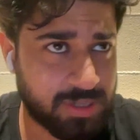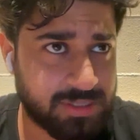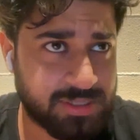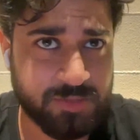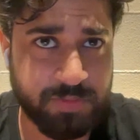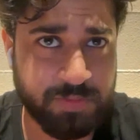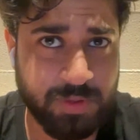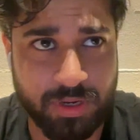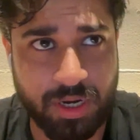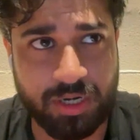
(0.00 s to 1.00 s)
Typical
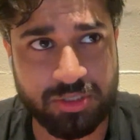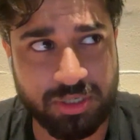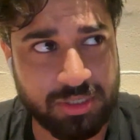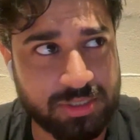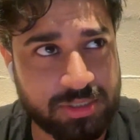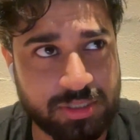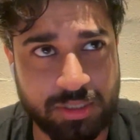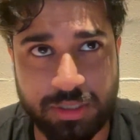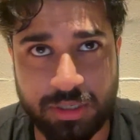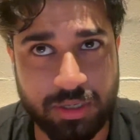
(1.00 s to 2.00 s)
salespeople are
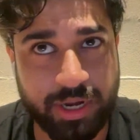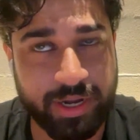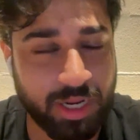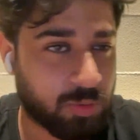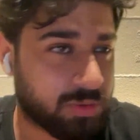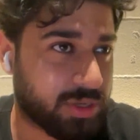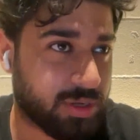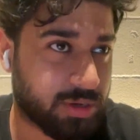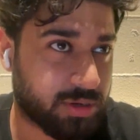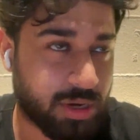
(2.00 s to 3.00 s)
just getting
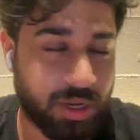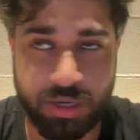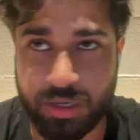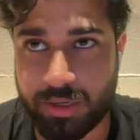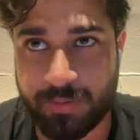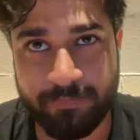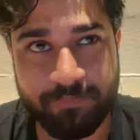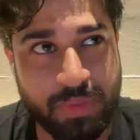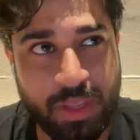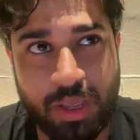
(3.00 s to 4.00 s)
out there,
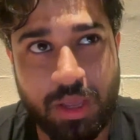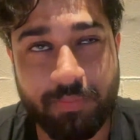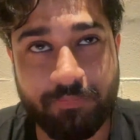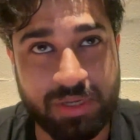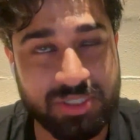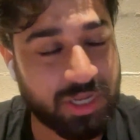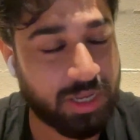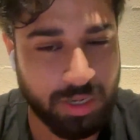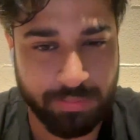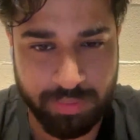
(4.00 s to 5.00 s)

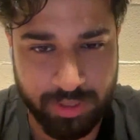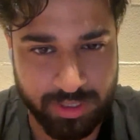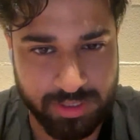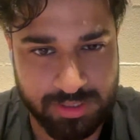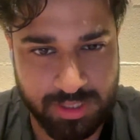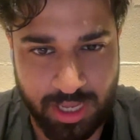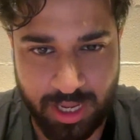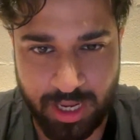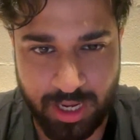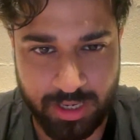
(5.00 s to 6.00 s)
busting in
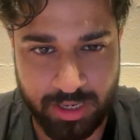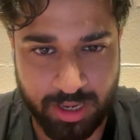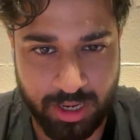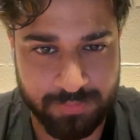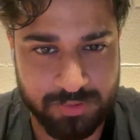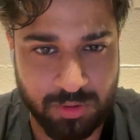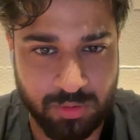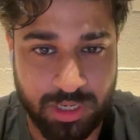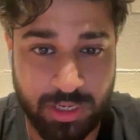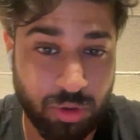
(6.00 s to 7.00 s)
numbers, and
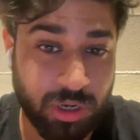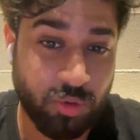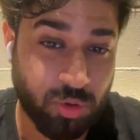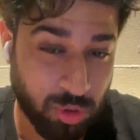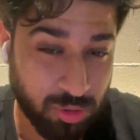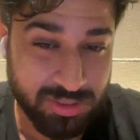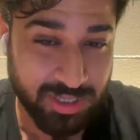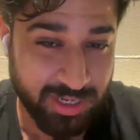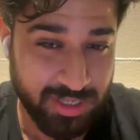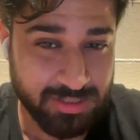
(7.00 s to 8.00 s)
absolutely looking to
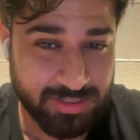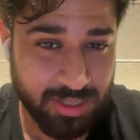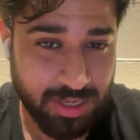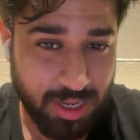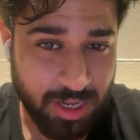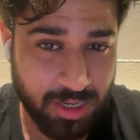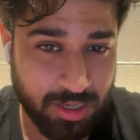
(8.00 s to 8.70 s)
close the deals.